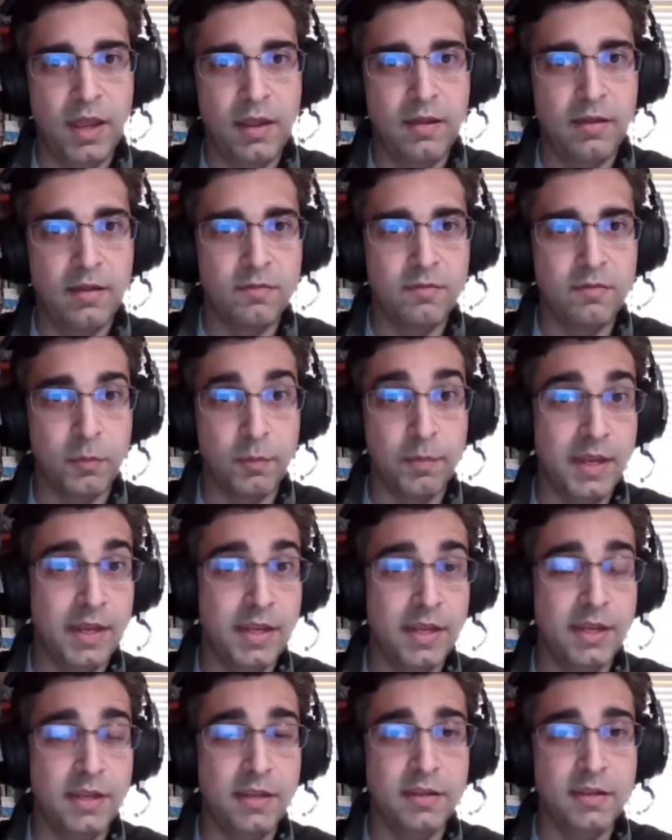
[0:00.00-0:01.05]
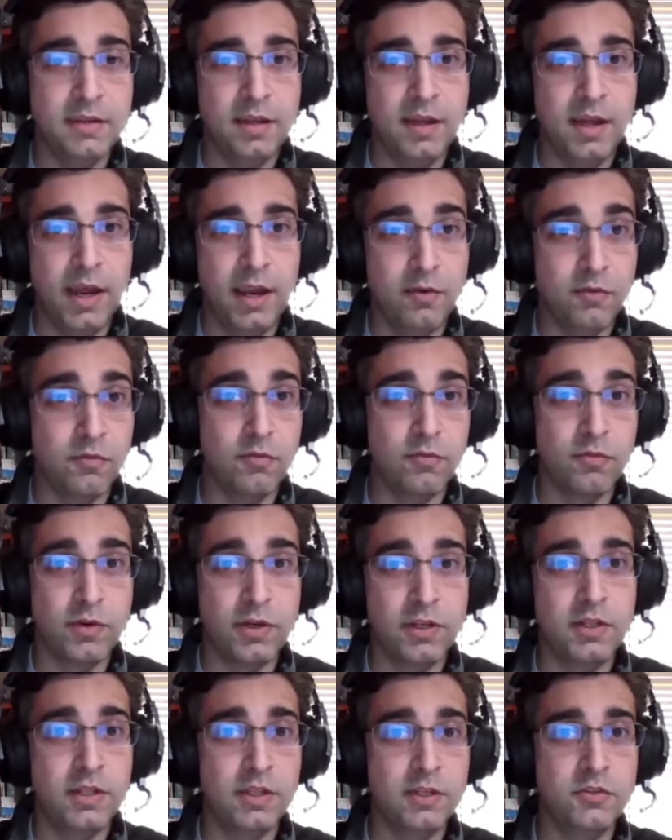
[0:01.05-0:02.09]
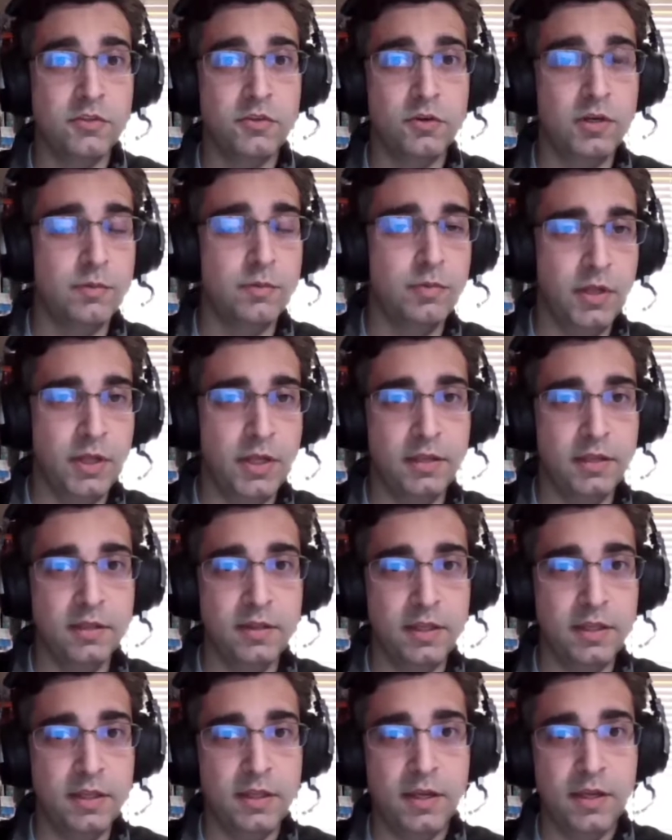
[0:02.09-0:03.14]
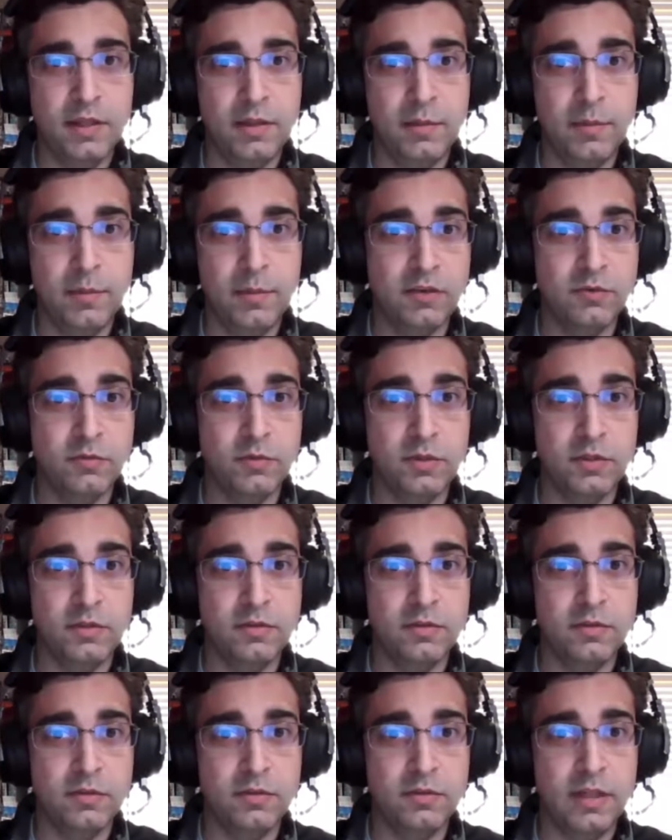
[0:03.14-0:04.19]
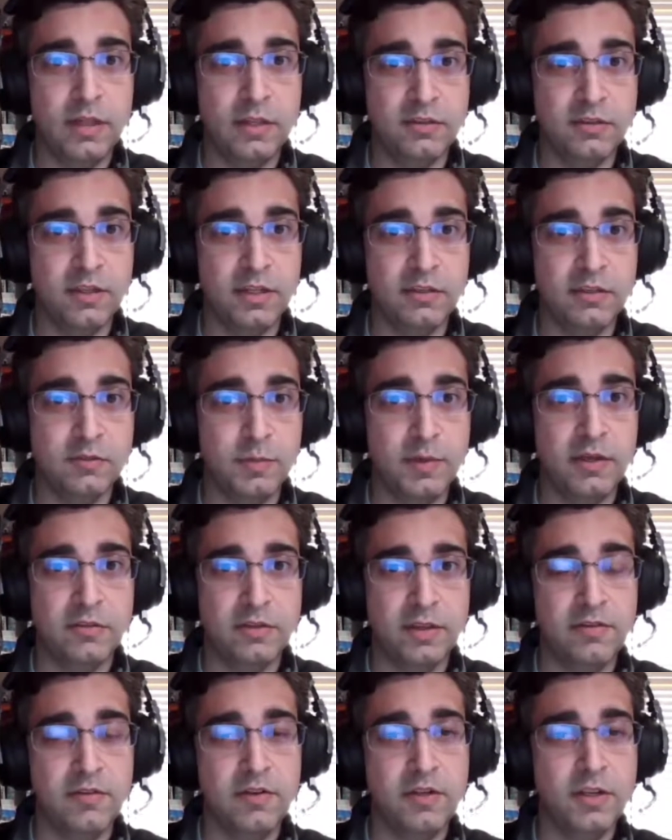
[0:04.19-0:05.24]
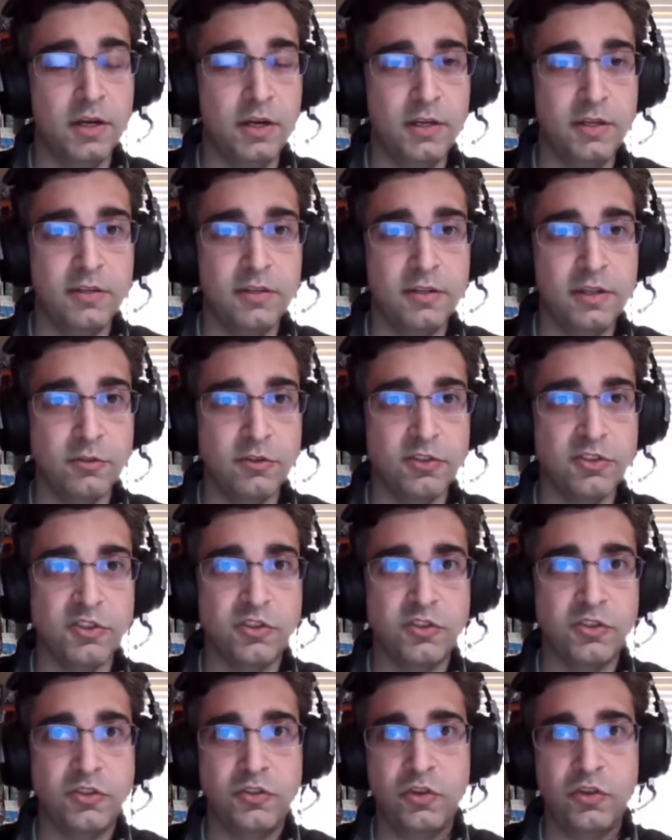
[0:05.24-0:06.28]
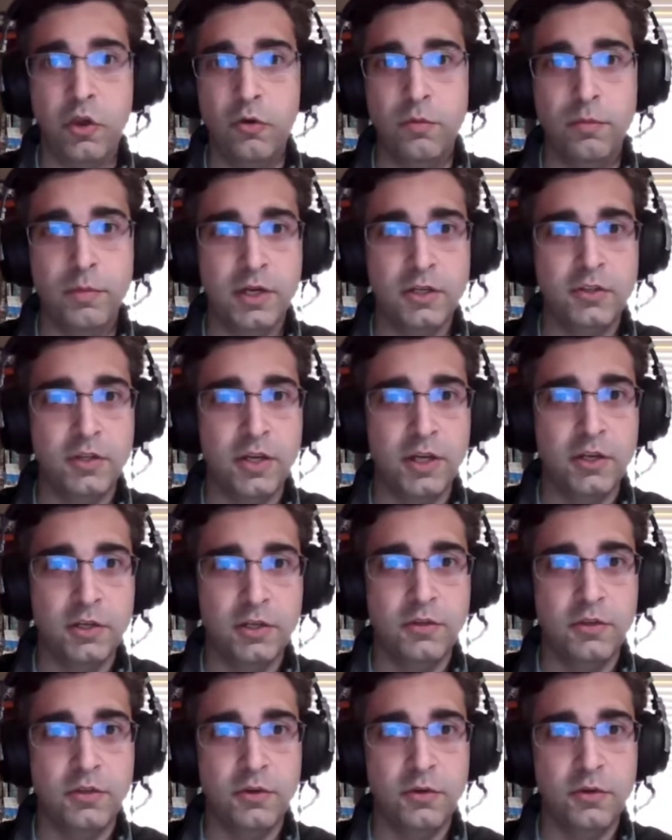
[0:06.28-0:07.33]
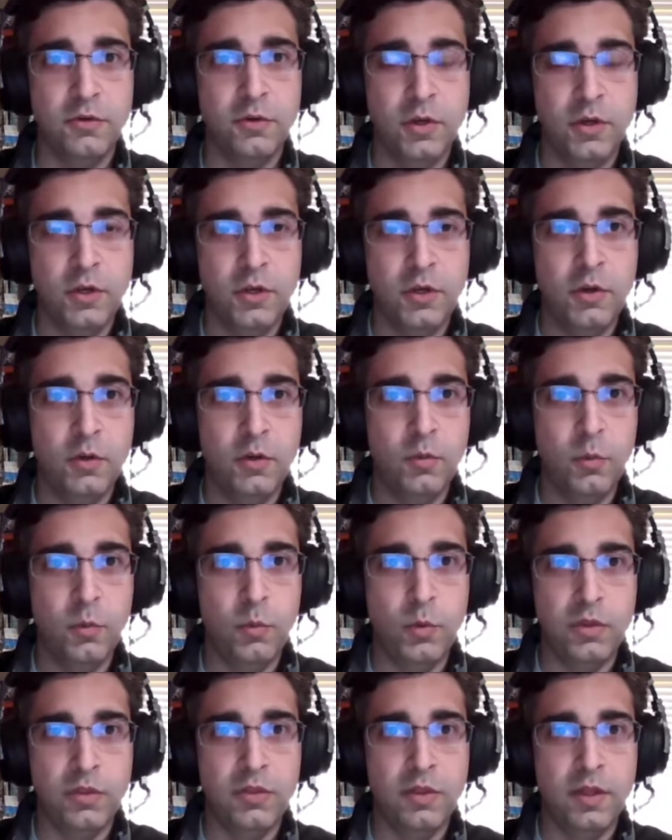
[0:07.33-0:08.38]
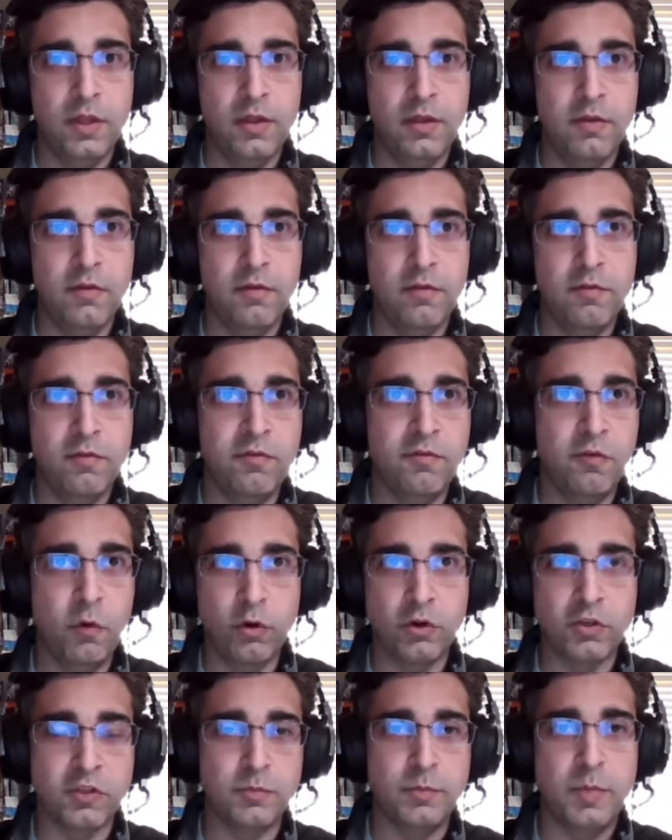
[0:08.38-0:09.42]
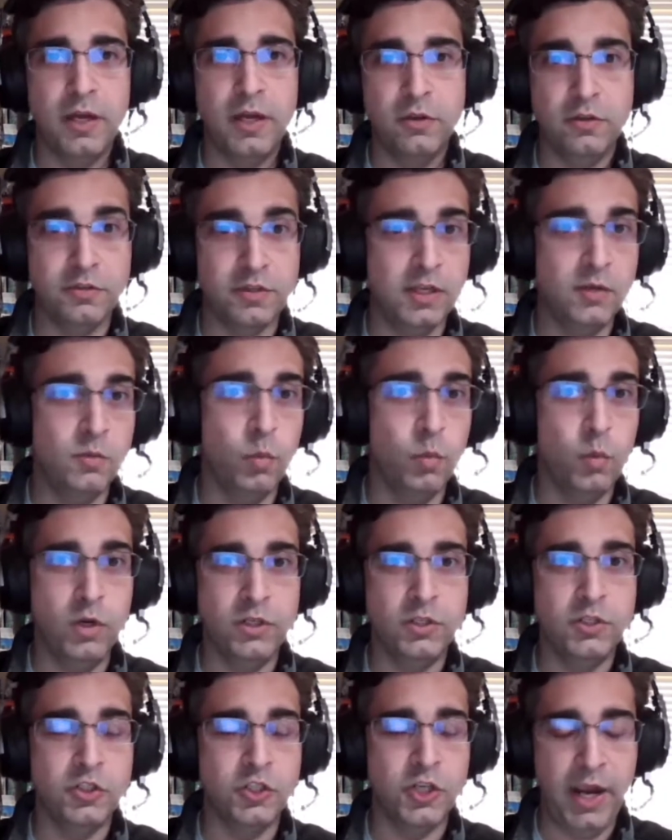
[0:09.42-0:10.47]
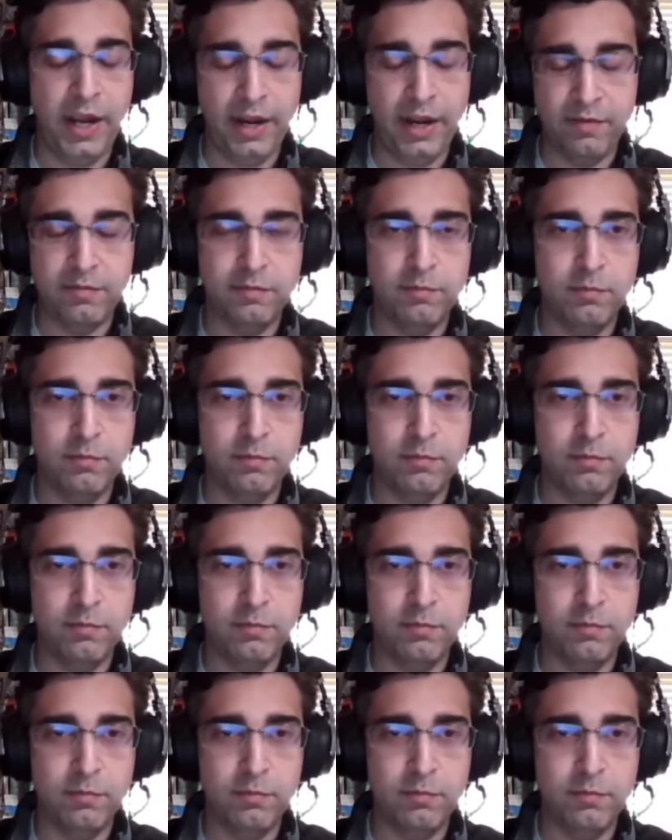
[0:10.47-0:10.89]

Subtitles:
For me, I really enjoyed playing the mage with this that slings spells out of a gun. There's so much I could do with 4 spells in one shot.